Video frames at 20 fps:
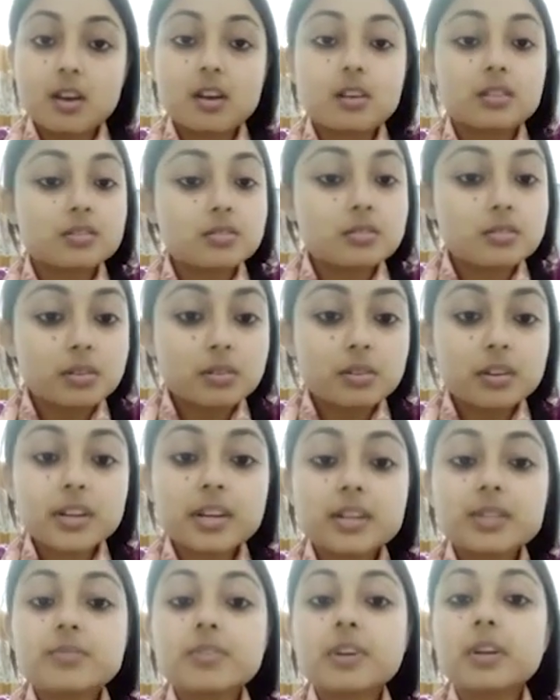Soon
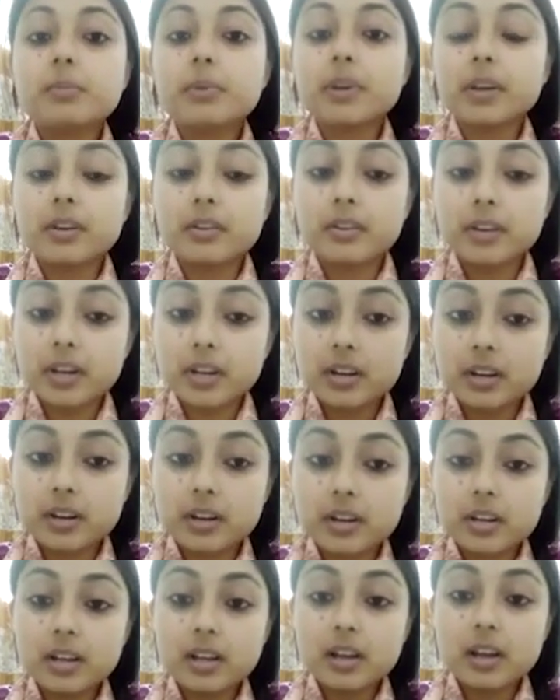it will be
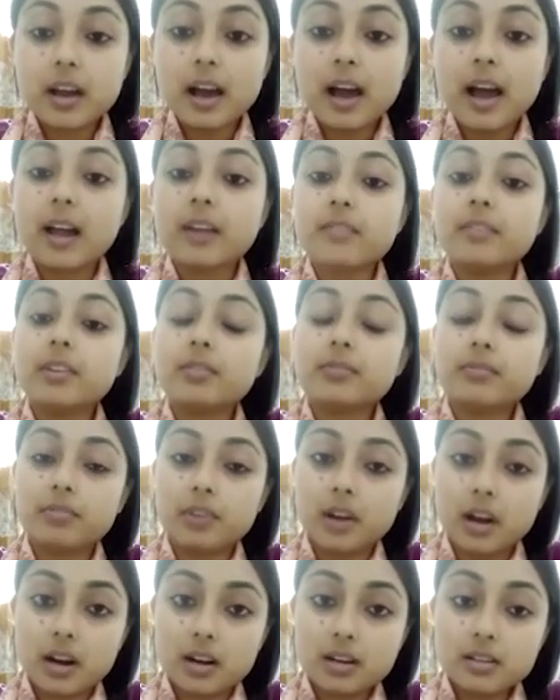greenery and with
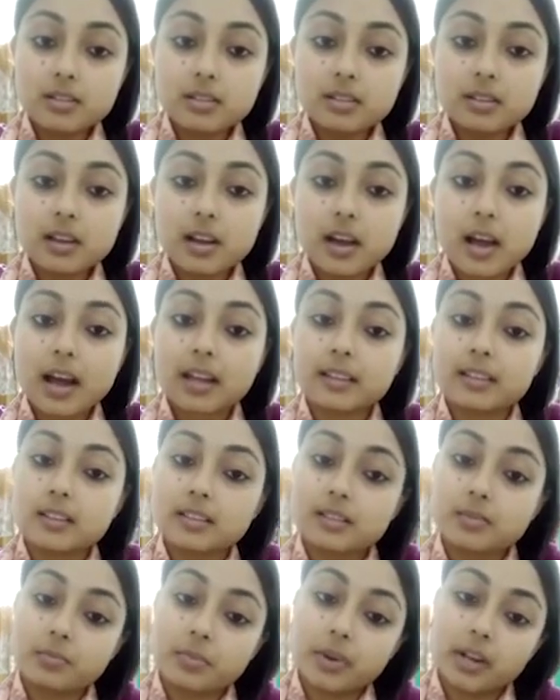flowers, and the
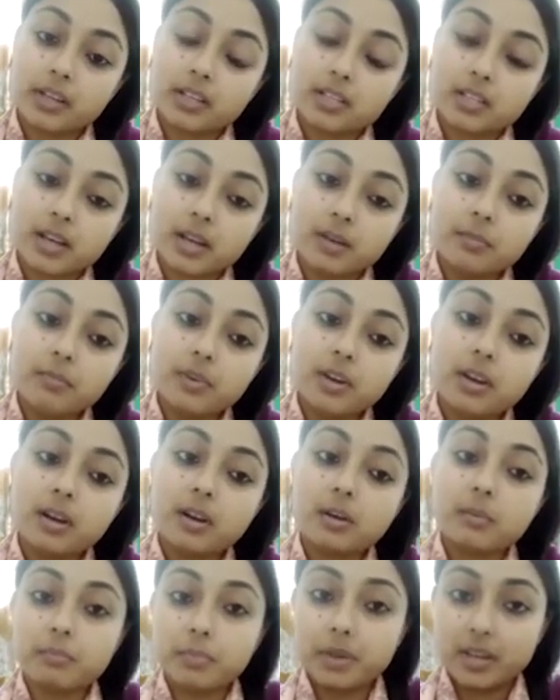springtime
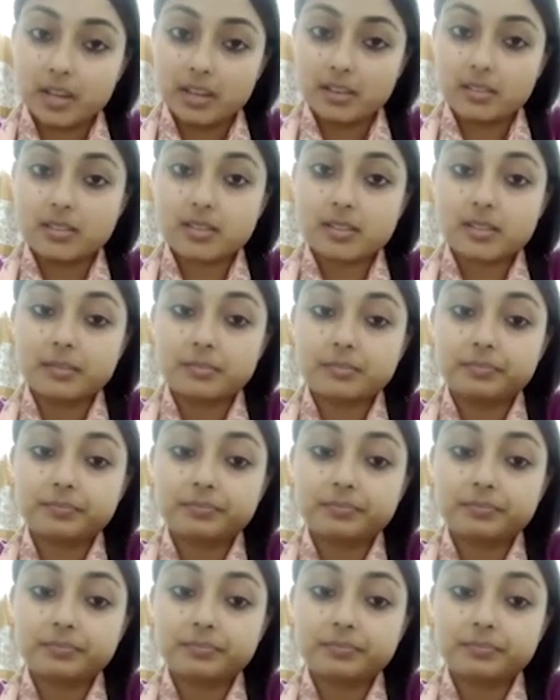begins.